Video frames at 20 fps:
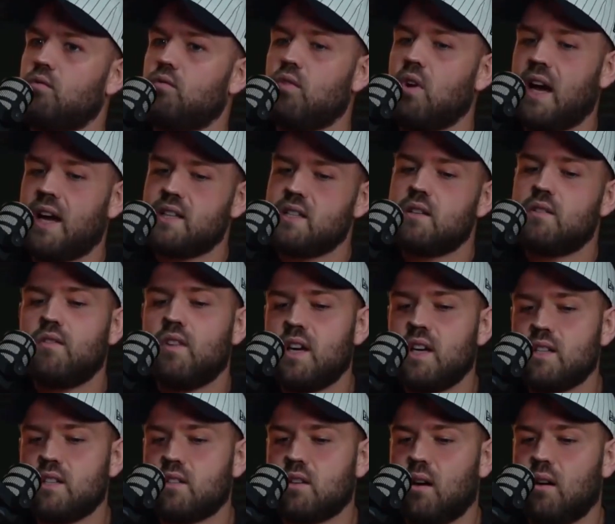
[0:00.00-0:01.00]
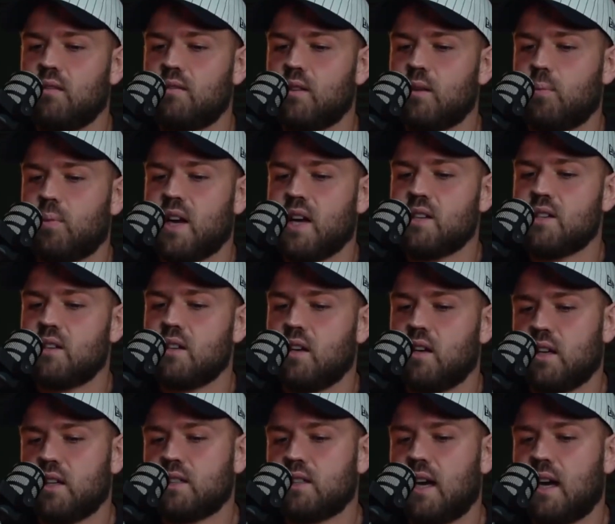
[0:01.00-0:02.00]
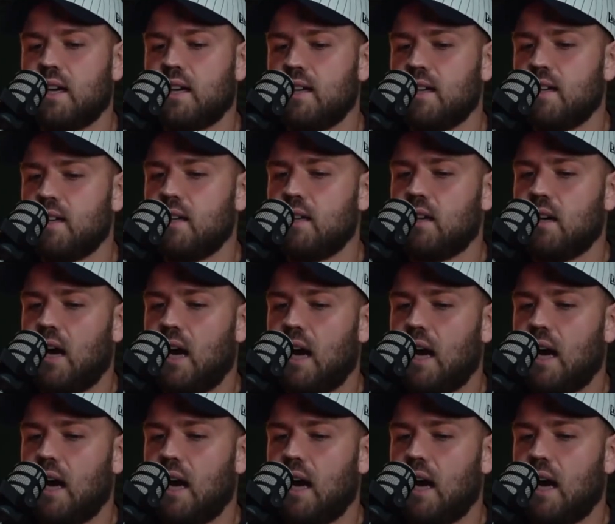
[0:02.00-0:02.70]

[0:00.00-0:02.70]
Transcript: rising rates of depression and anxiety